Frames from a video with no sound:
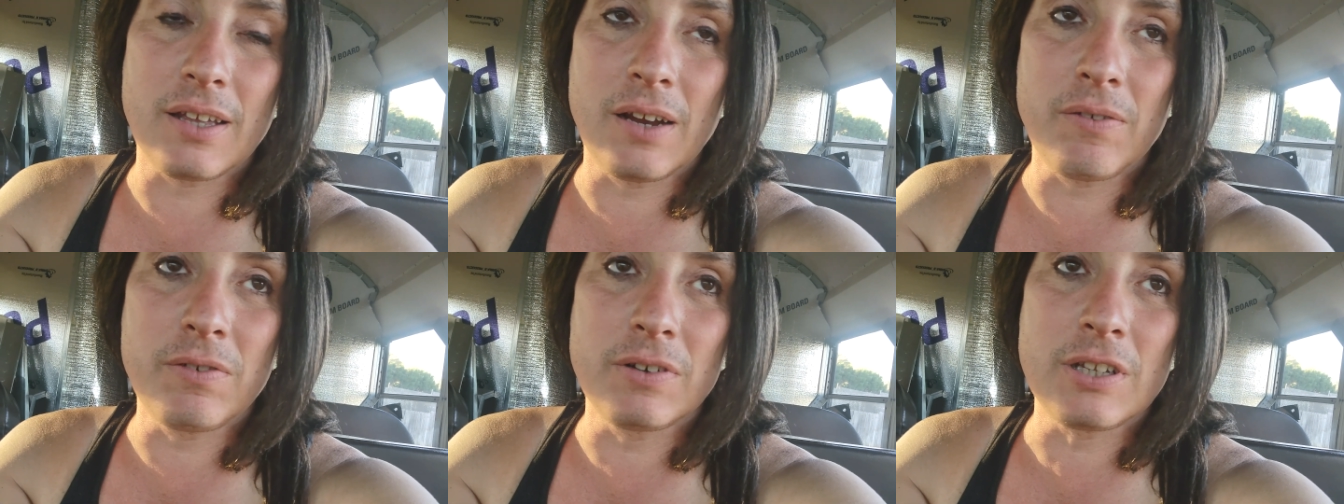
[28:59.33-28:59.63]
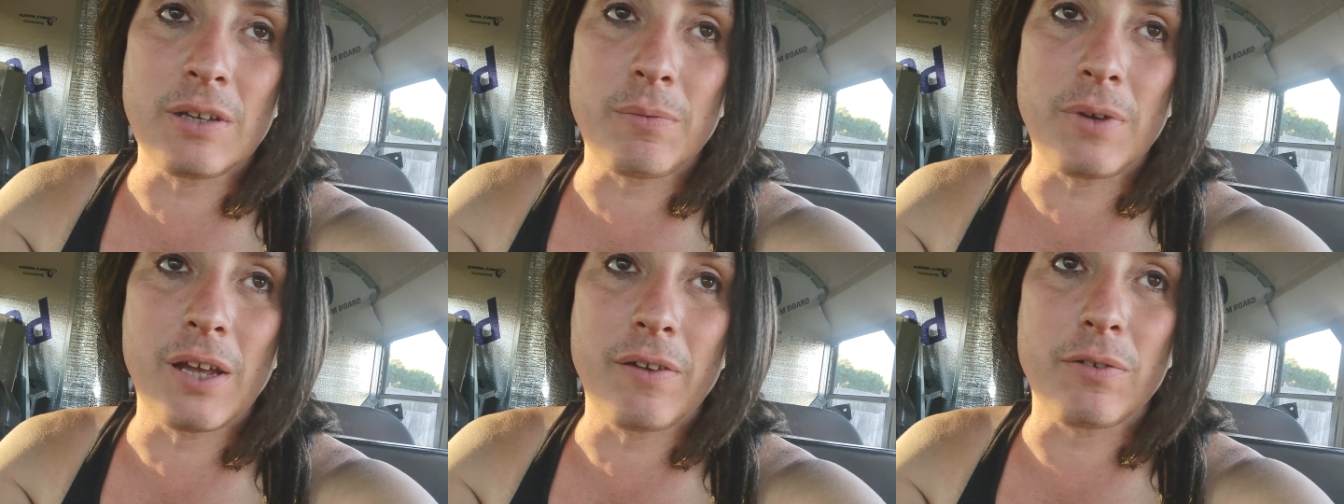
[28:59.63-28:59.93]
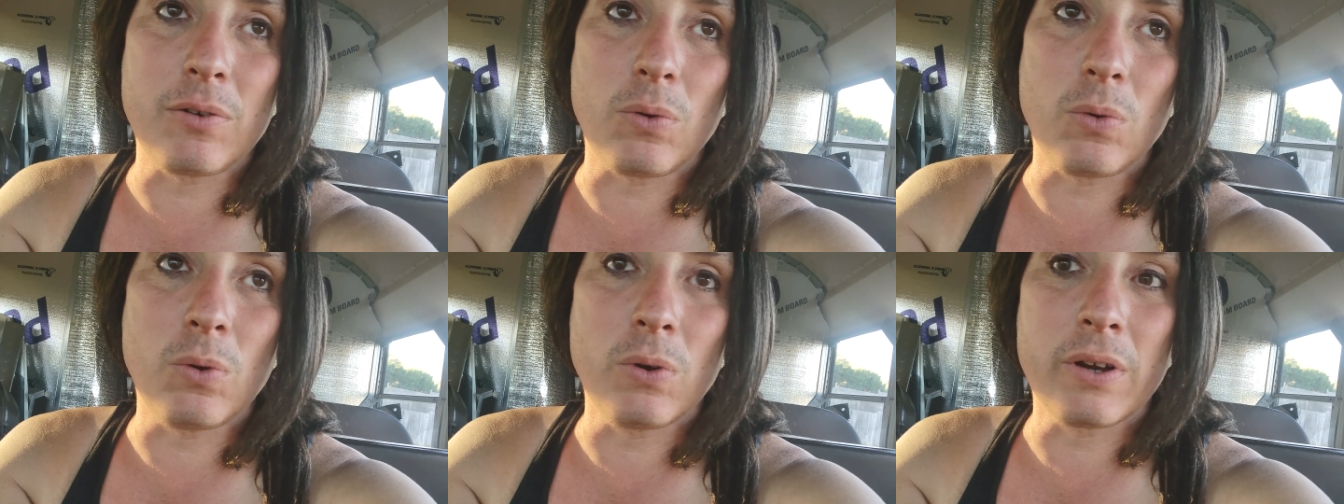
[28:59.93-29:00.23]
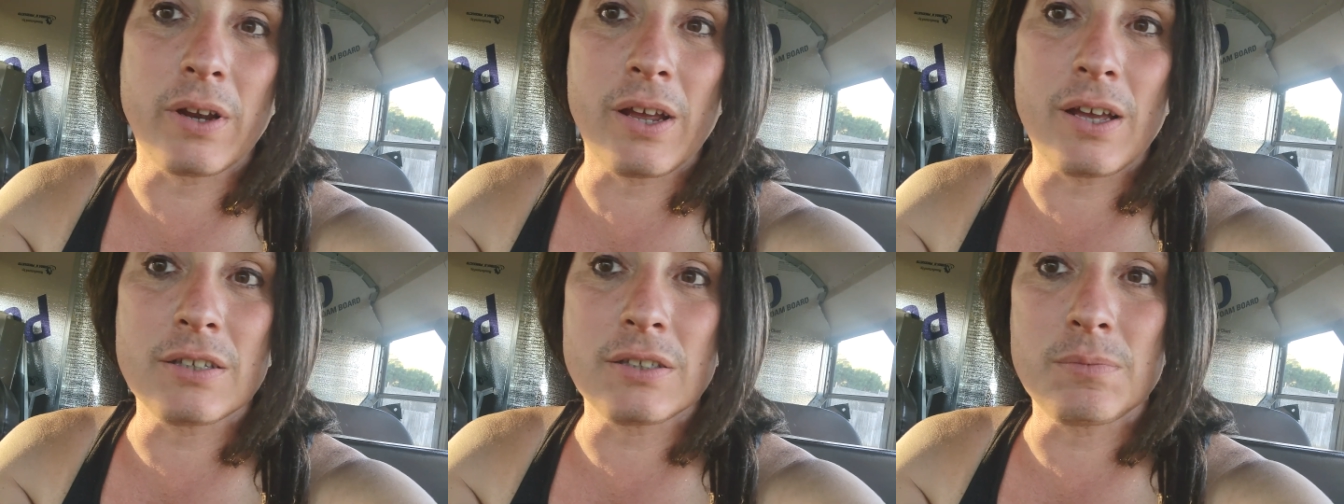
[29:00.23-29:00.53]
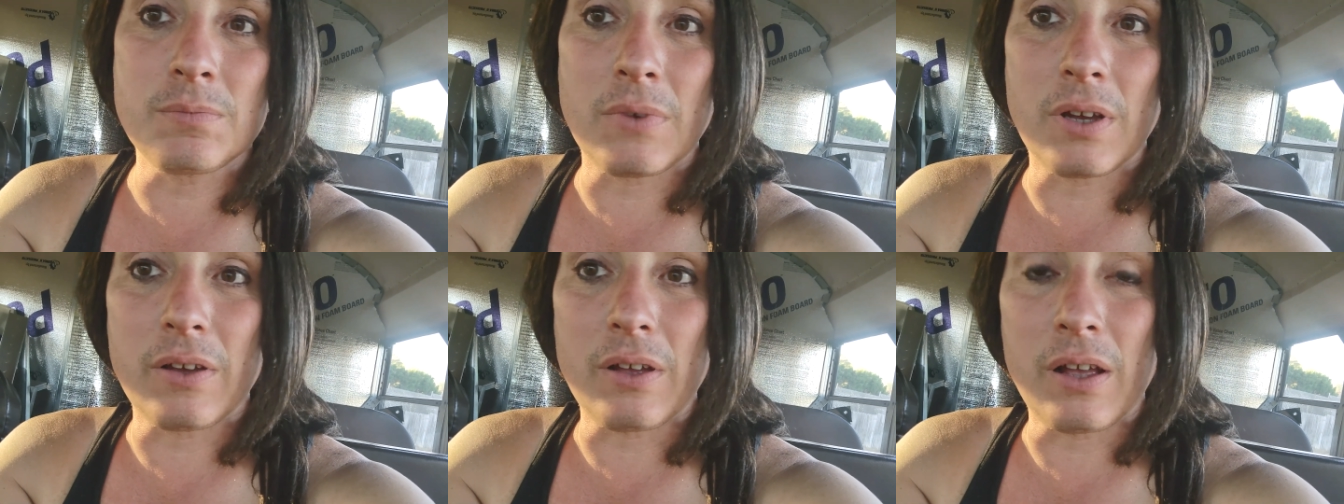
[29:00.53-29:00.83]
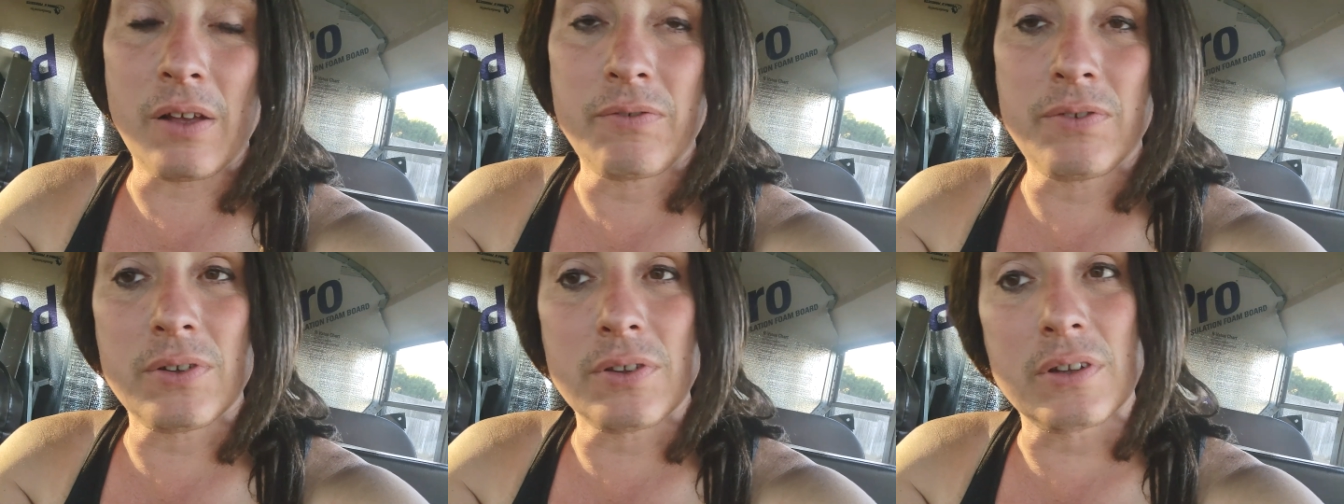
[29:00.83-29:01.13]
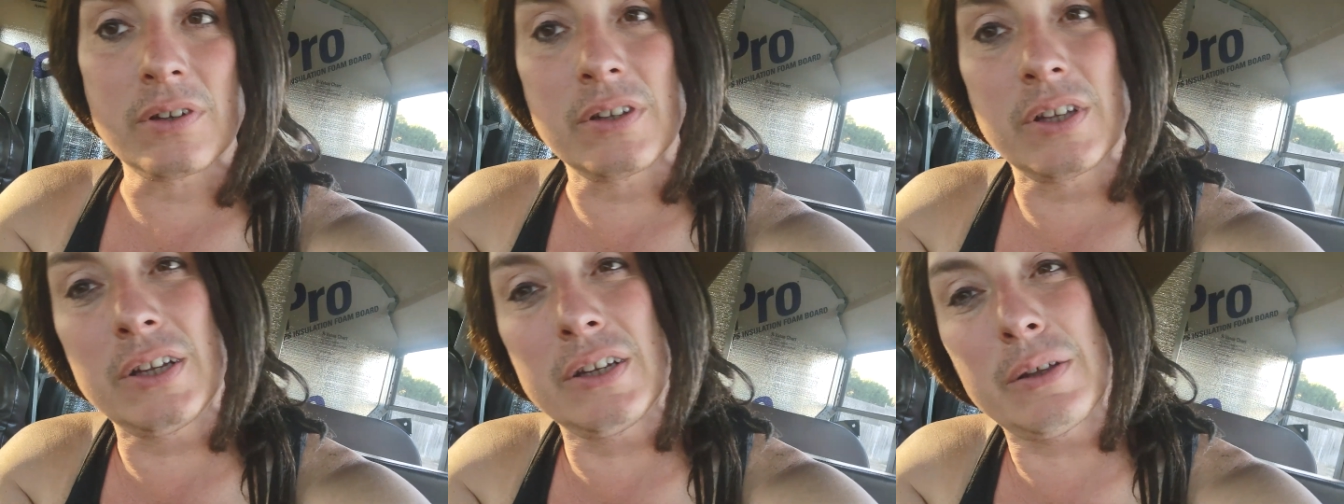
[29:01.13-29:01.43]
every time I have an orgasm, I, I feel
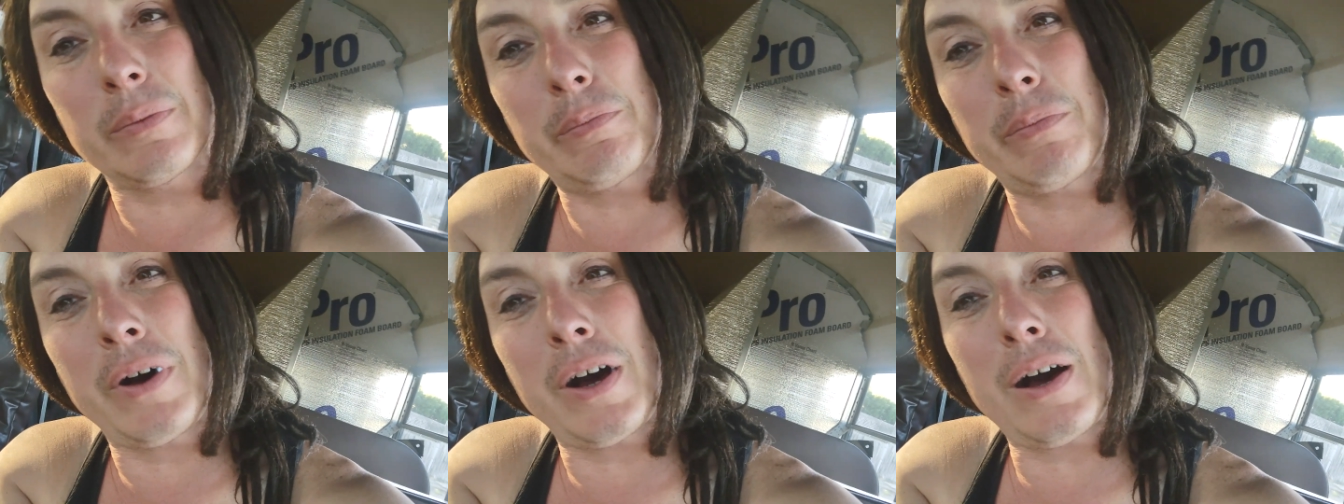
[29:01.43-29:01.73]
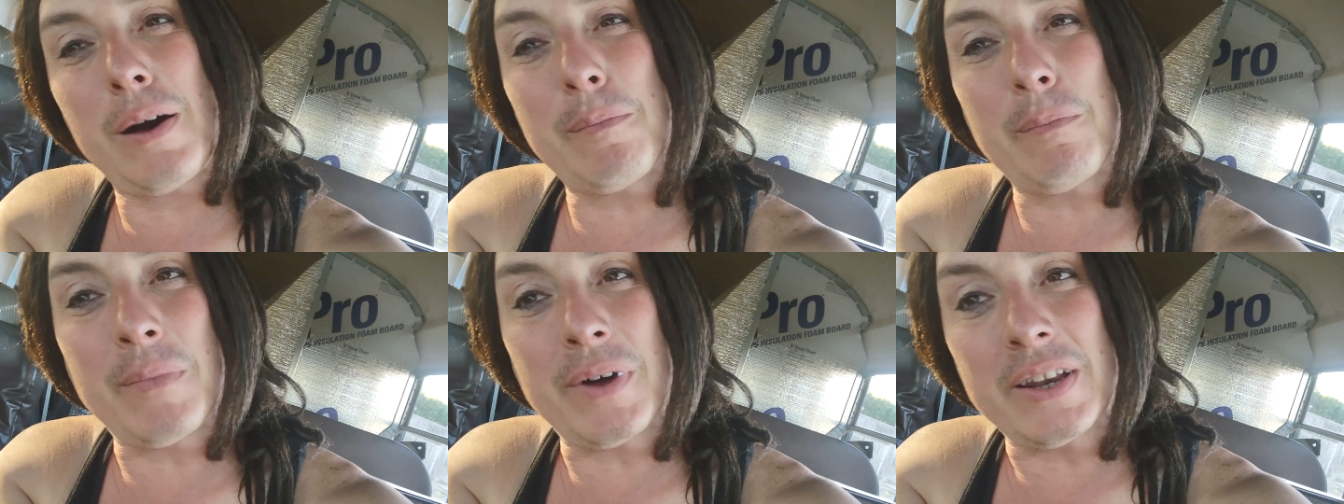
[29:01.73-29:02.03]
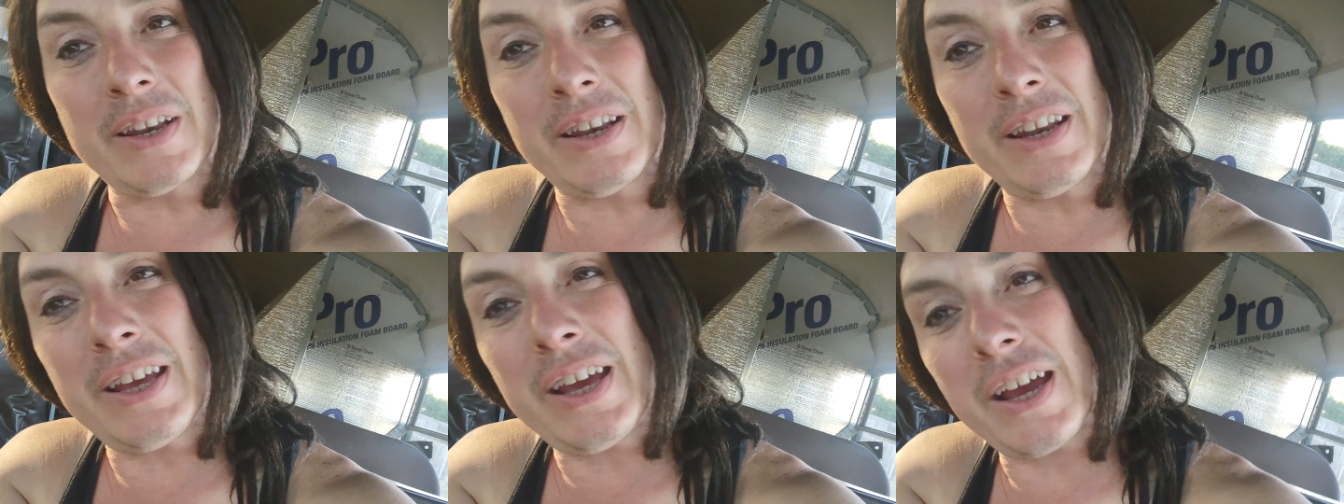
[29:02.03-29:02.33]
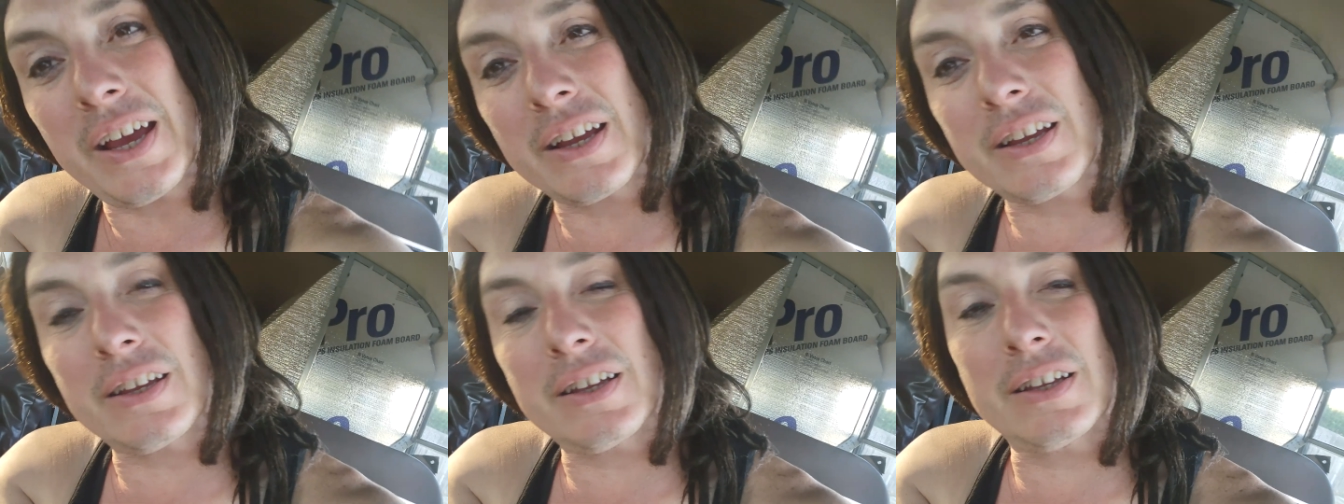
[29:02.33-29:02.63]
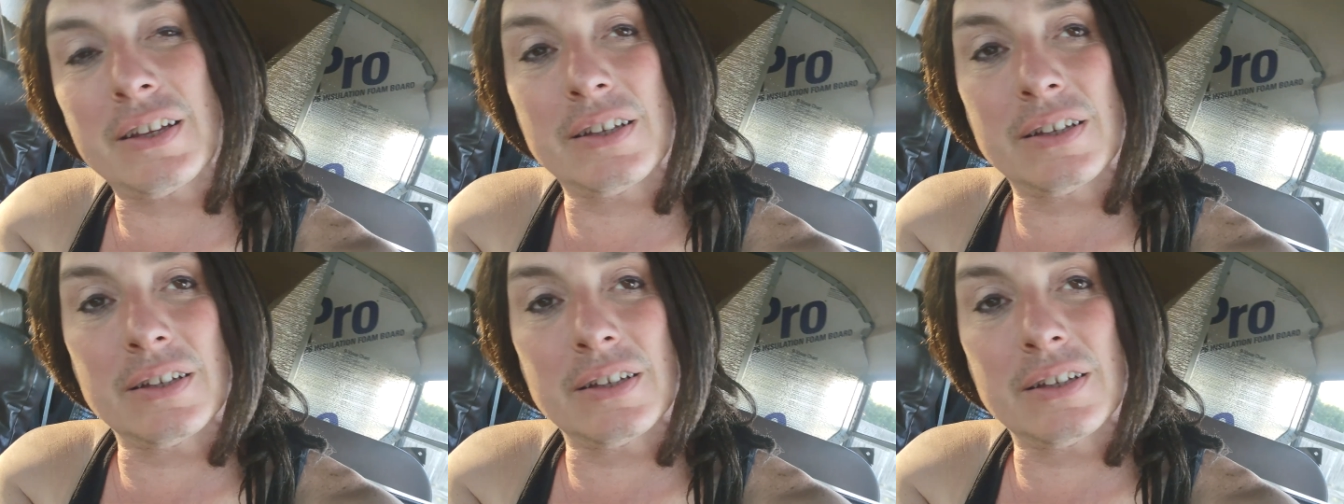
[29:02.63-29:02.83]
the need to pop my neck.